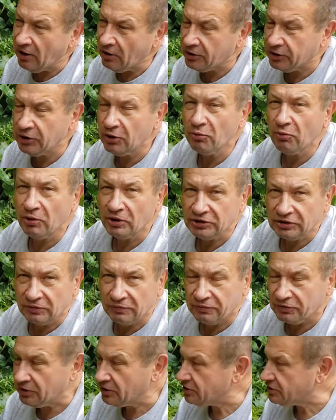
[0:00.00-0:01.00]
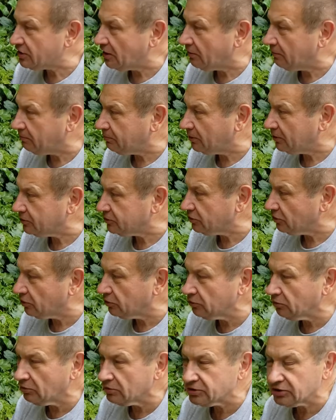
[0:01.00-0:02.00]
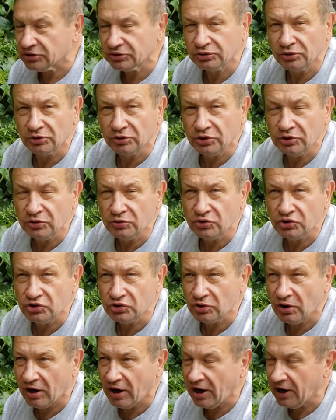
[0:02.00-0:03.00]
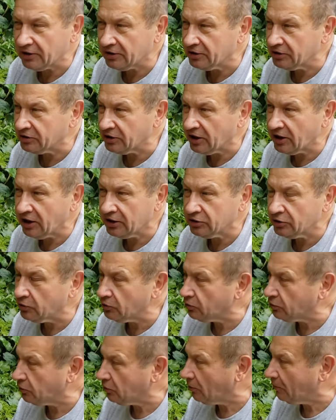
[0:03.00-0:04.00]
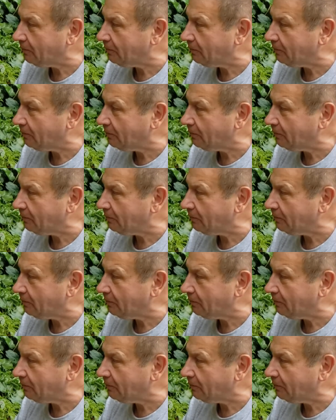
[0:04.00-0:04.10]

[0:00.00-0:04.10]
Kyoto, for example, so closer to Kyushu Island and Ryukyu.